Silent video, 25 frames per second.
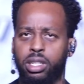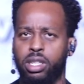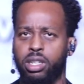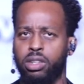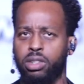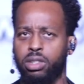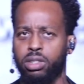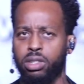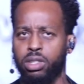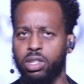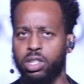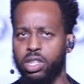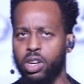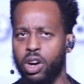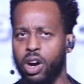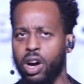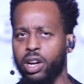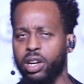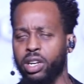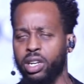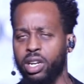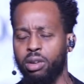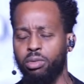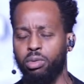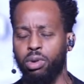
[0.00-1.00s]
Your, your
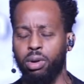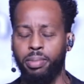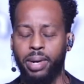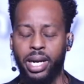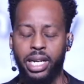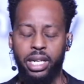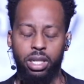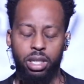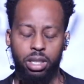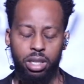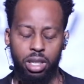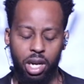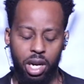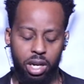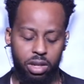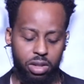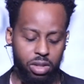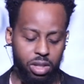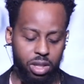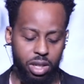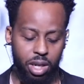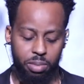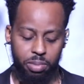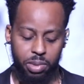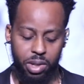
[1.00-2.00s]
daughter, could, well, my
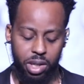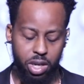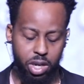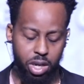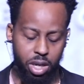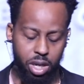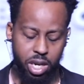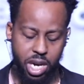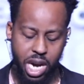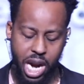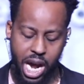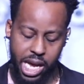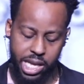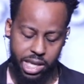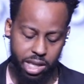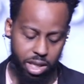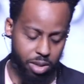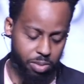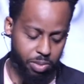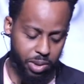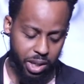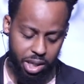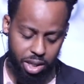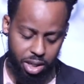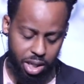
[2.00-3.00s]
daughter's going to be
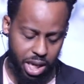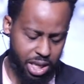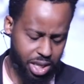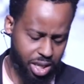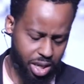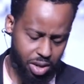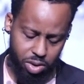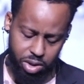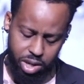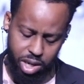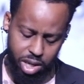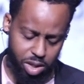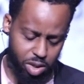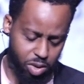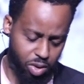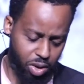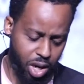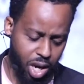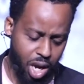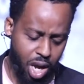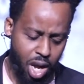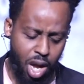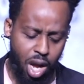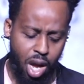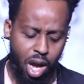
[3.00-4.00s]
nuns, but that's a whole other story.
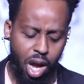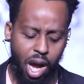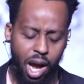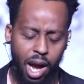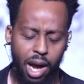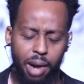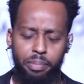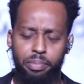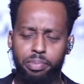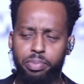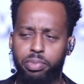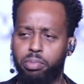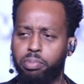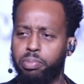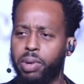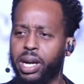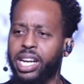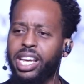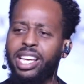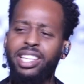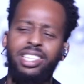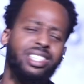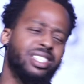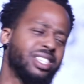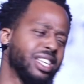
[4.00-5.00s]
Um,
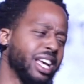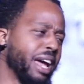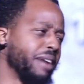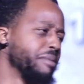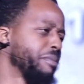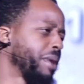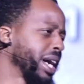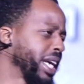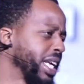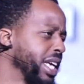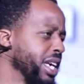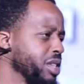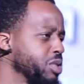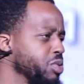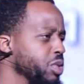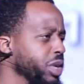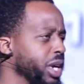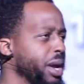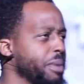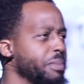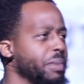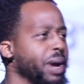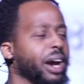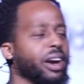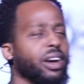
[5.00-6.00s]
but let's say my kids will
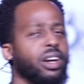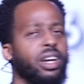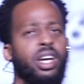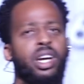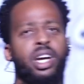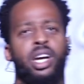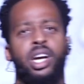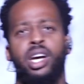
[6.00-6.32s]
get married.